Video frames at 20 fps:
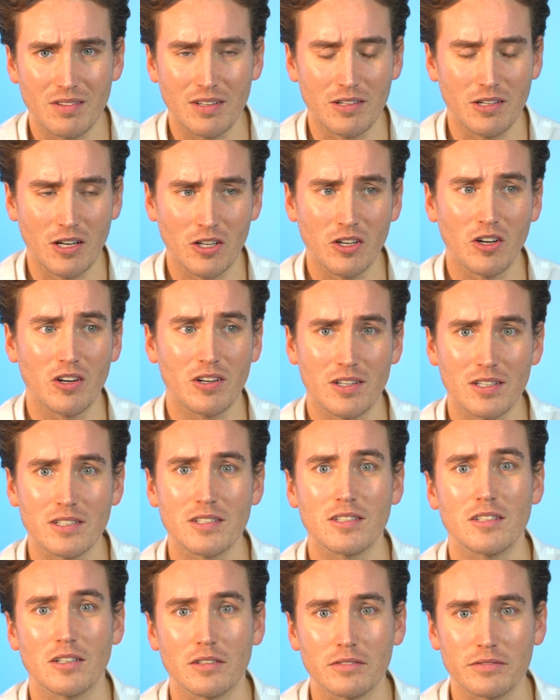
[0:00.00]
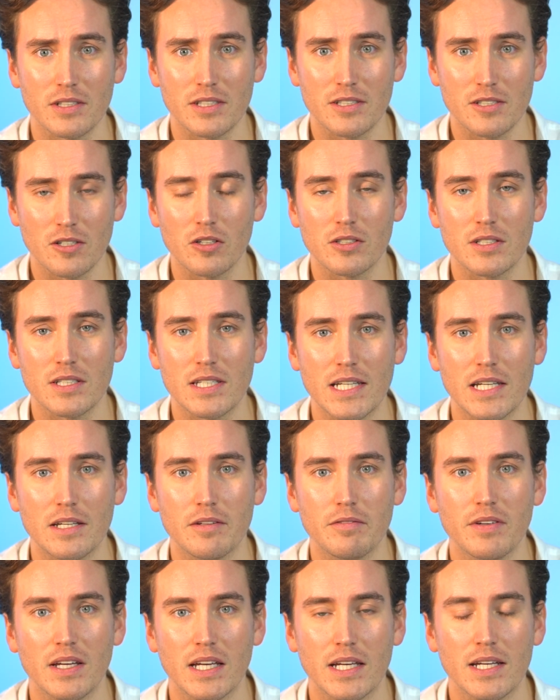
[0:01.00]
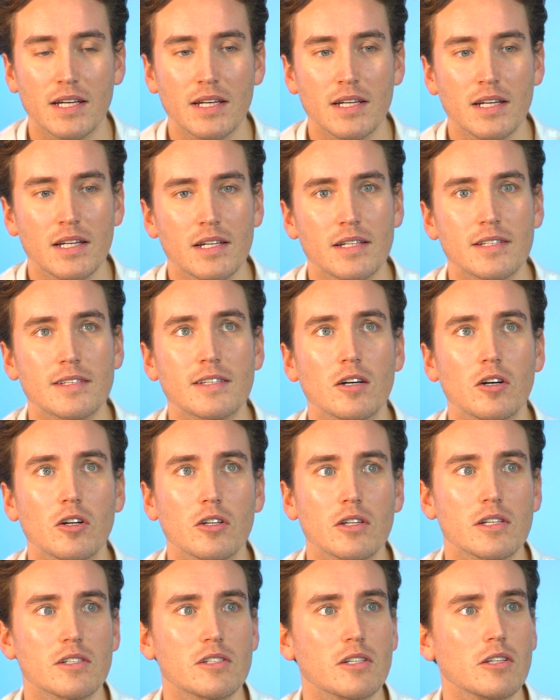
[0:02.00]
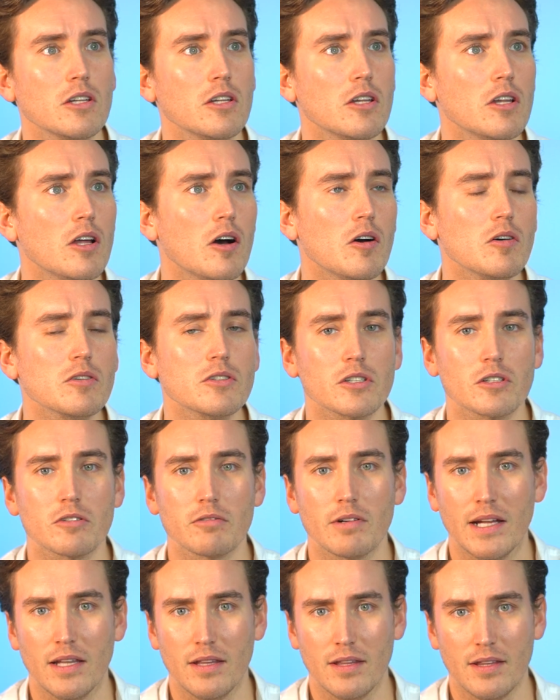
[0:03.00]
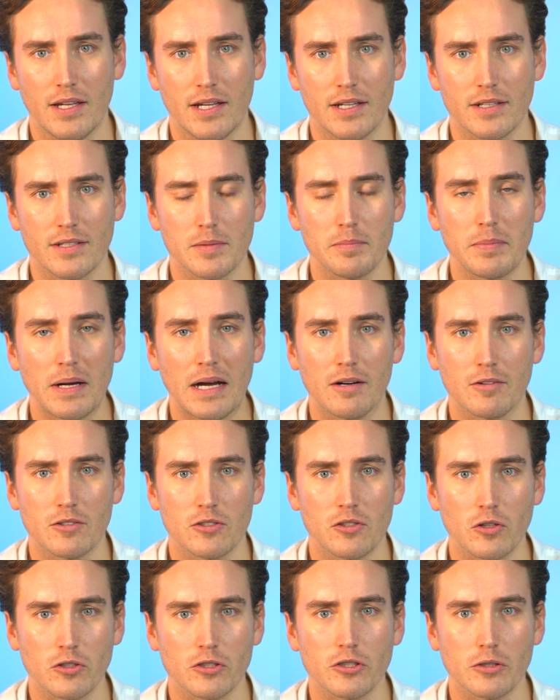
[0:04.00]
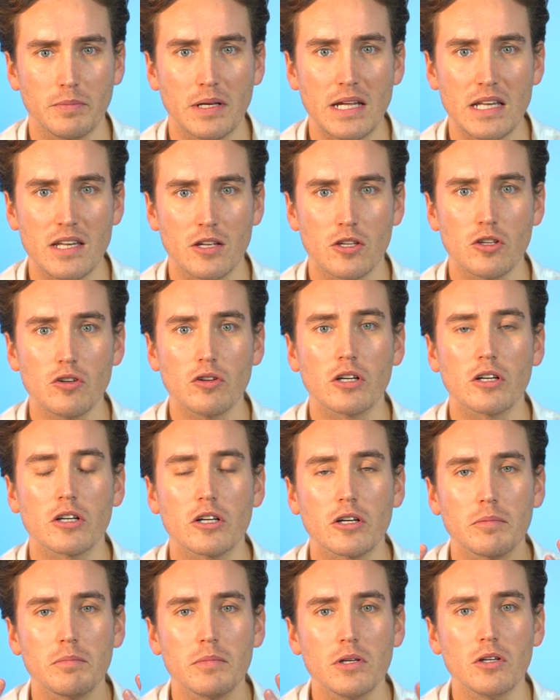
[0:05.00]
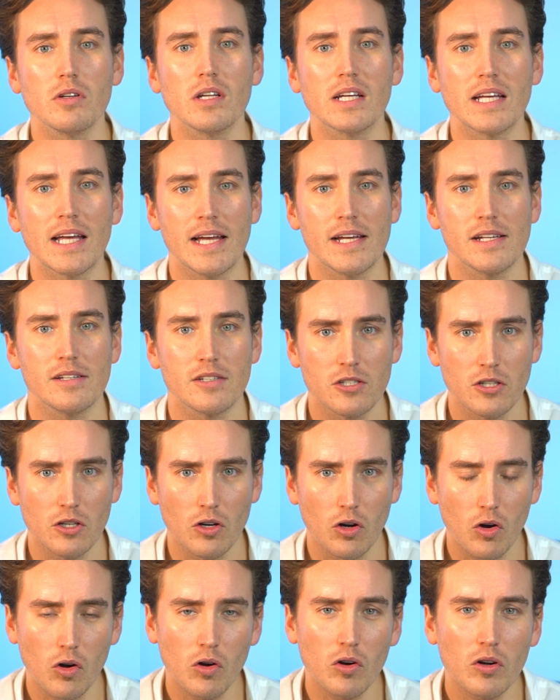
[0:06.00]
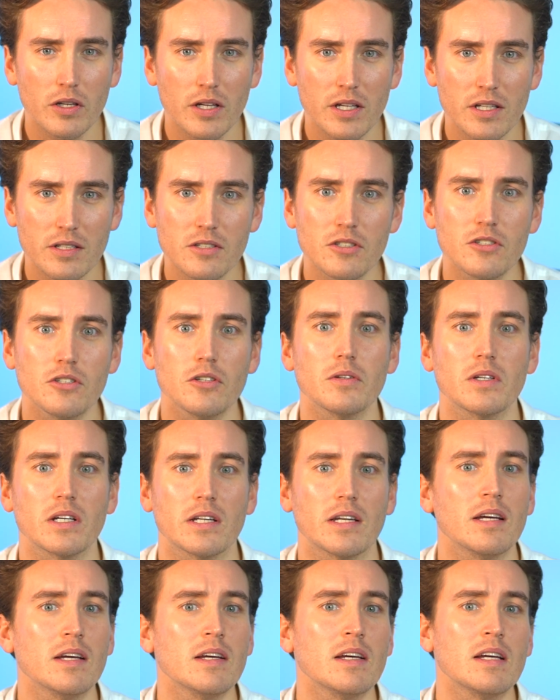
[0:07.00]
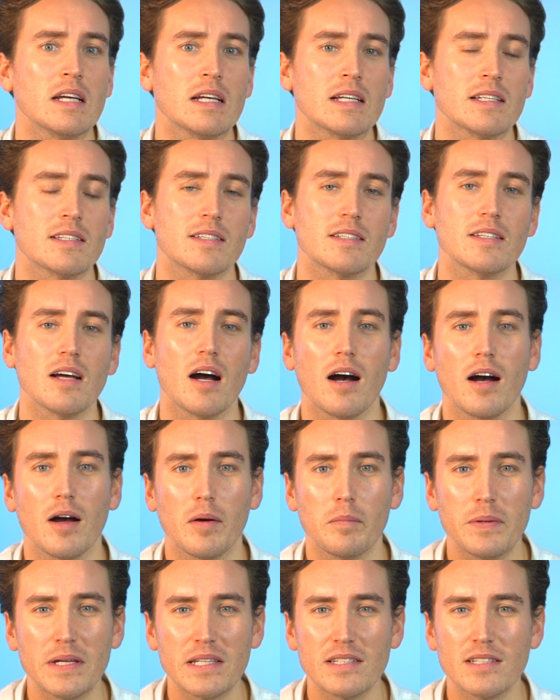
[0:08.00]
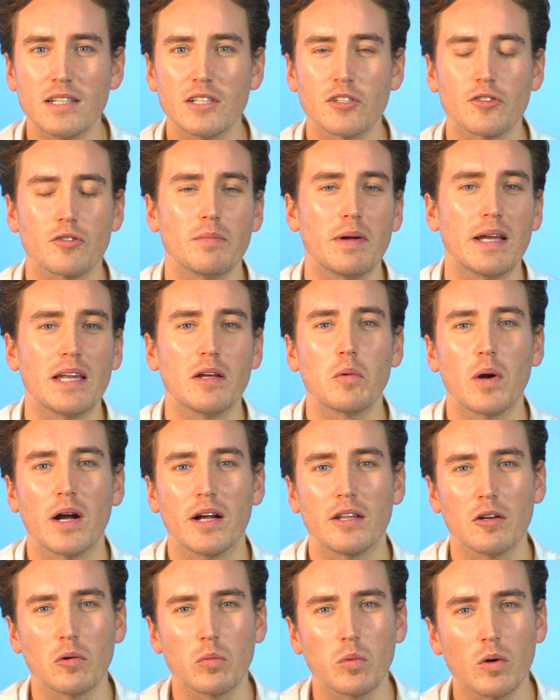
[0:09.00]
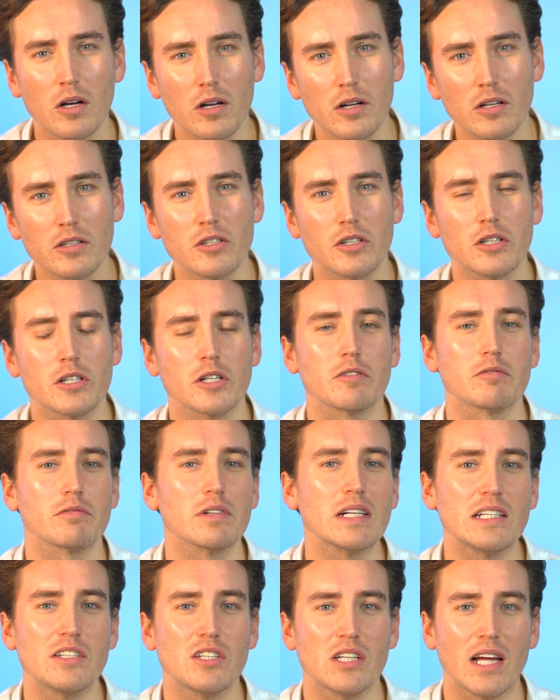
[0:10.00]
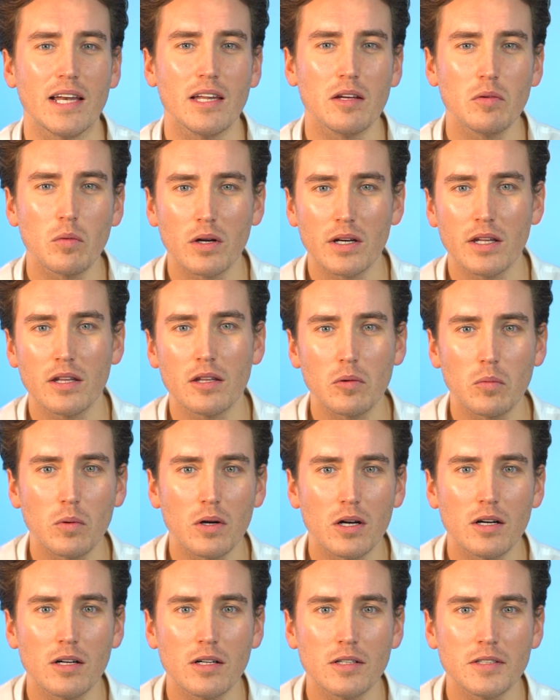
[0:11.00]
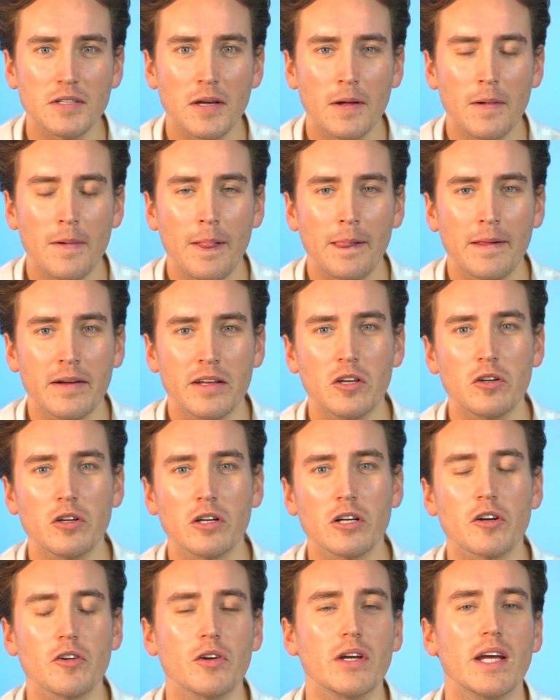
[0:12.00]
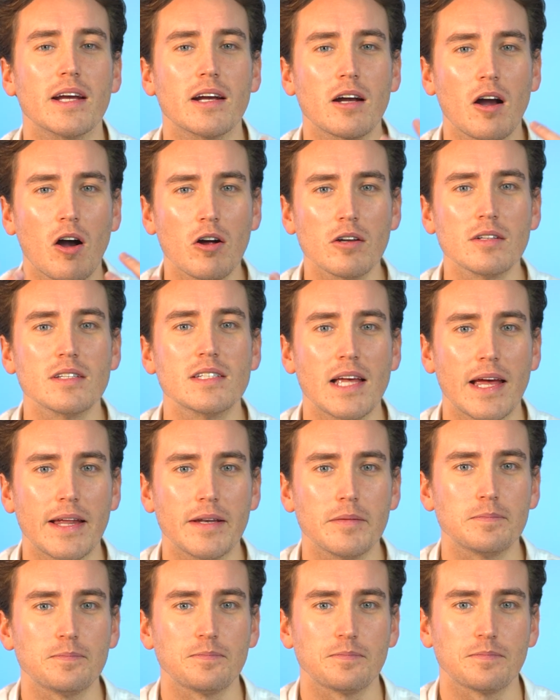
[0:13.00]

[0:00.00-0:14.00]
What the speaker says: a lot of the stuff that's on TV. So there's loads of great things about social media. You can communicate to your audience. You can start a business from anywhere in the world. You can reach anyone in the world. You can create content